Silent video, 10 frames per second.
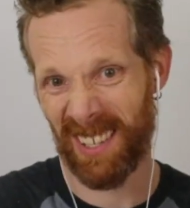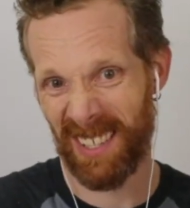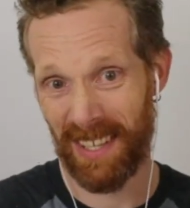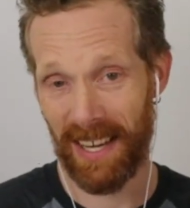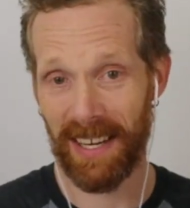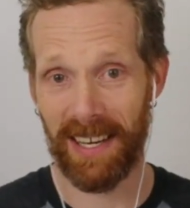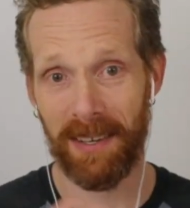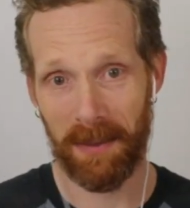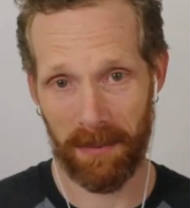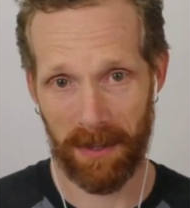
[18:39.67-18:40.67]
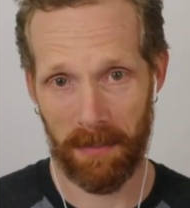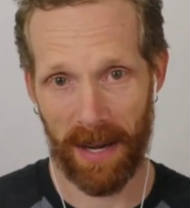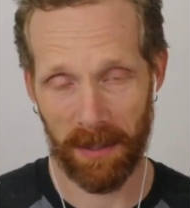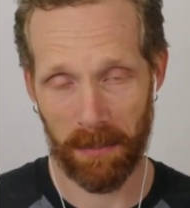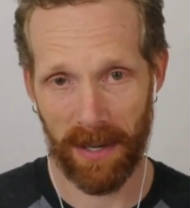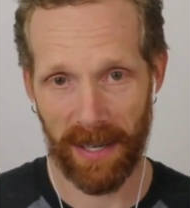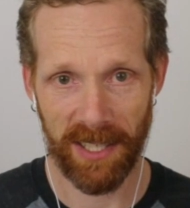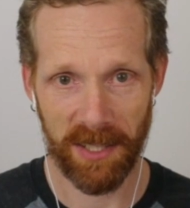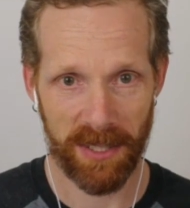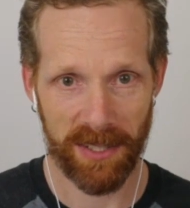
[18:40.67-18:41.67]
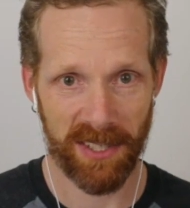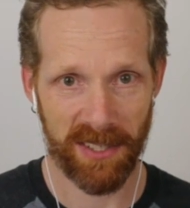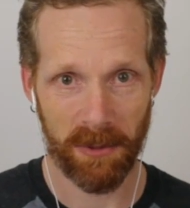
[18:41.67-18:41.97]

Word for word: they can impact breakouts, but it's also mm-hmm.